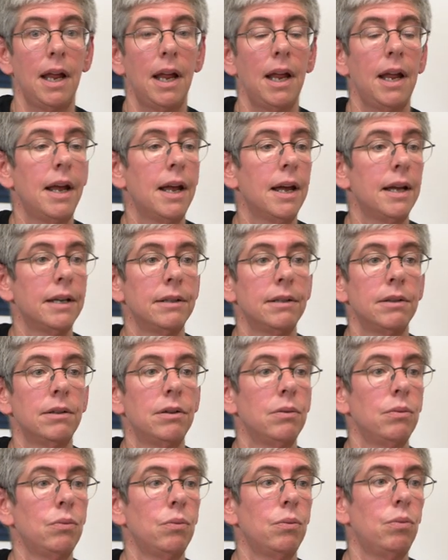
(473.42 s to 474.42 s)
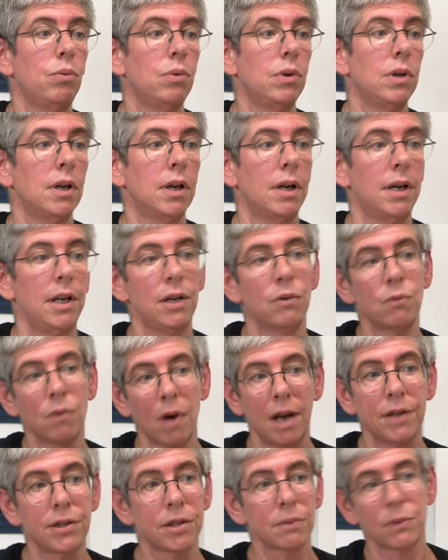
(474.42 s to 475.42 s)
and uh, in
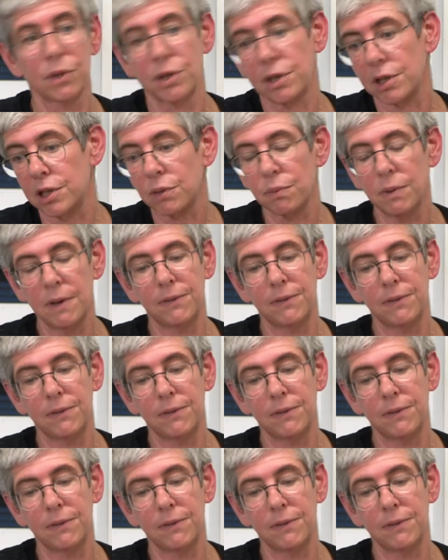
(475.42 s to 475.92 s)
Rise and Resist,